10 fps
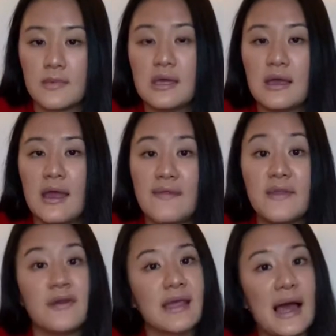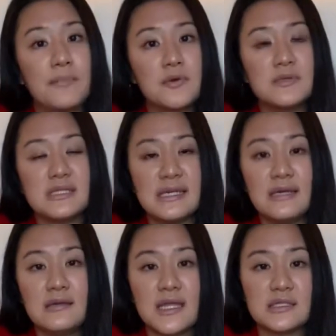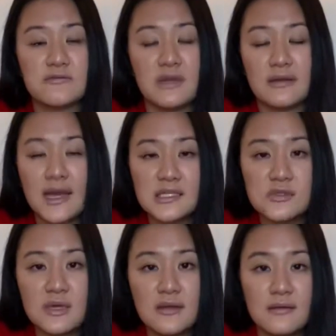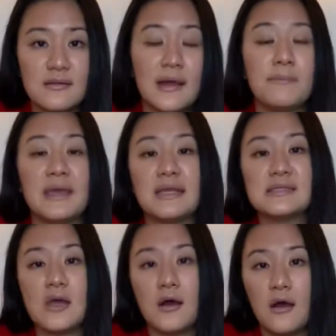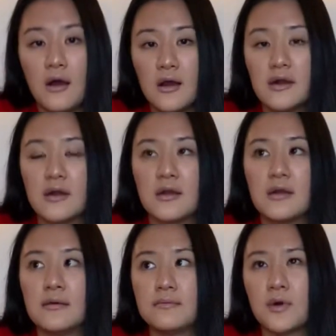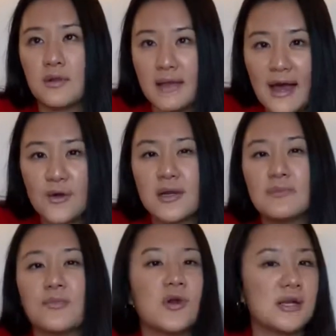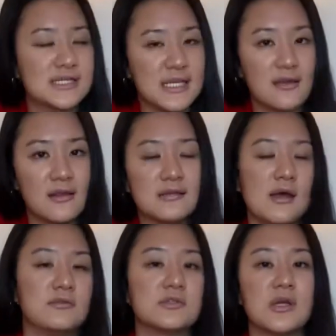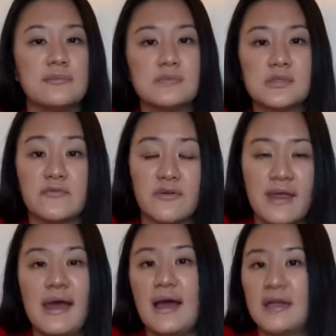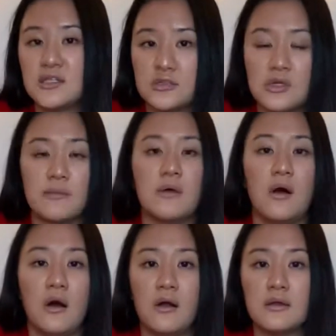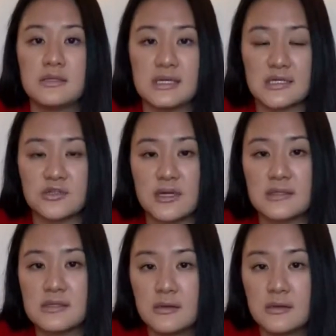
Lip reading: and then the capital D that's written next to it, that means a harder, more louder, more articulate down strum. So for that, I just strum all 6 strings.